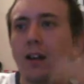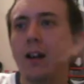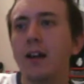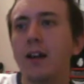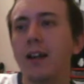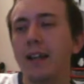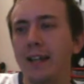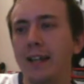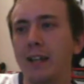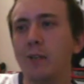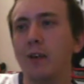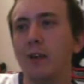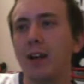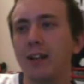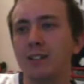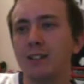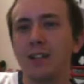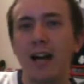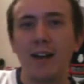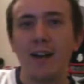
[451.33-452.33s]

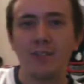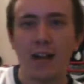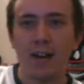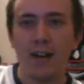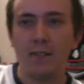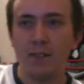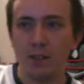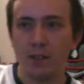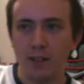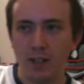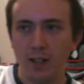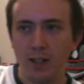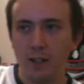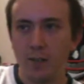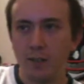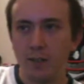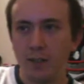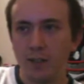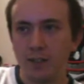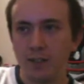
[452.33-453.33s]
Anyways, I've got the
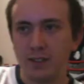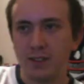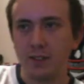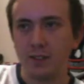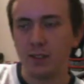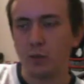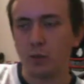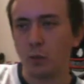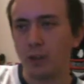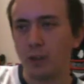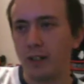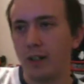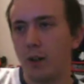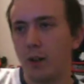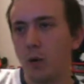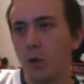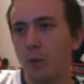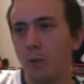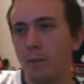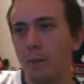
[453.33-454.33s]
Steelers winning at
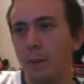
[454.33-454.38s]
home.